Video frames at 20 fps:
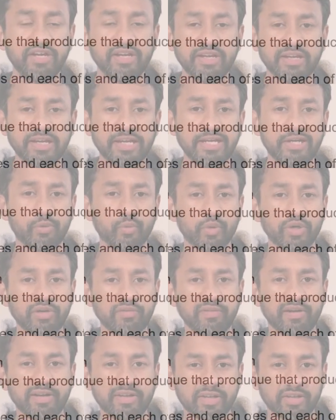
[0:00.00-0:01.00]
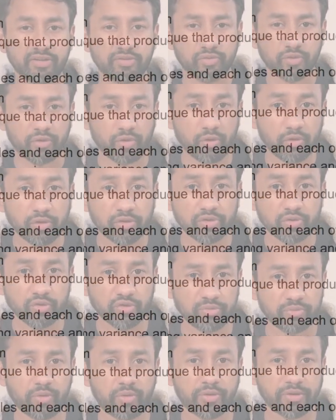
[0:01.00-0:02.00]
equal weightage for all
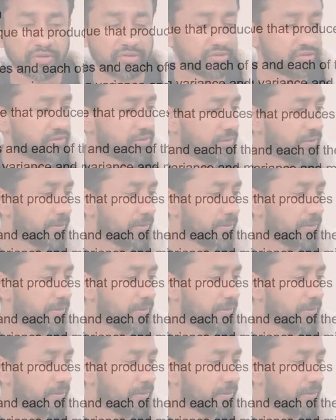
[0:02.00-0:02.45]
those models.